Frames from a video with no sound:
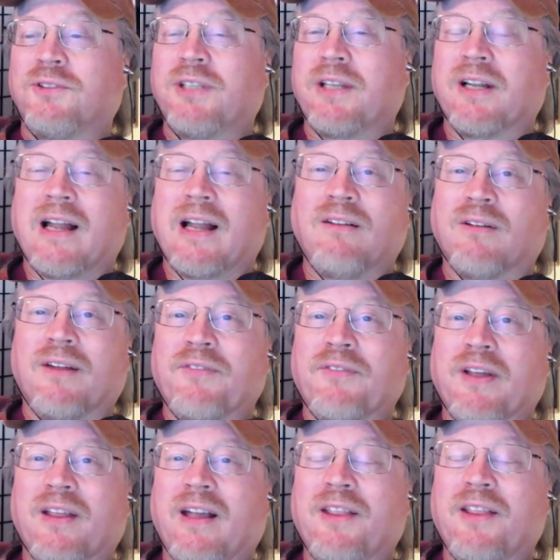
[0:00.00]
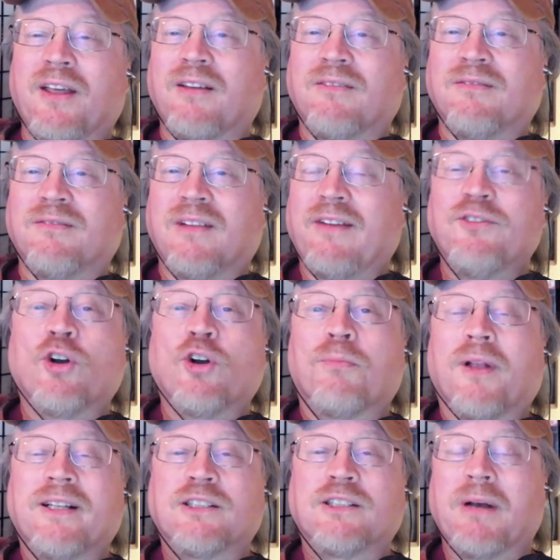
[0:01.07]
say that I don't have anything I have no
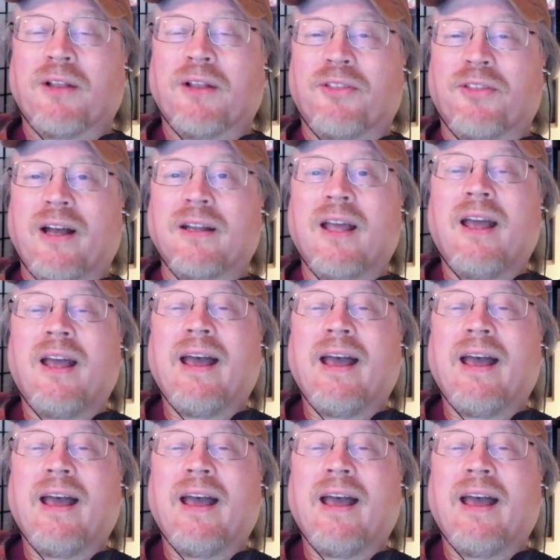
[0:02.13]
complaints about that.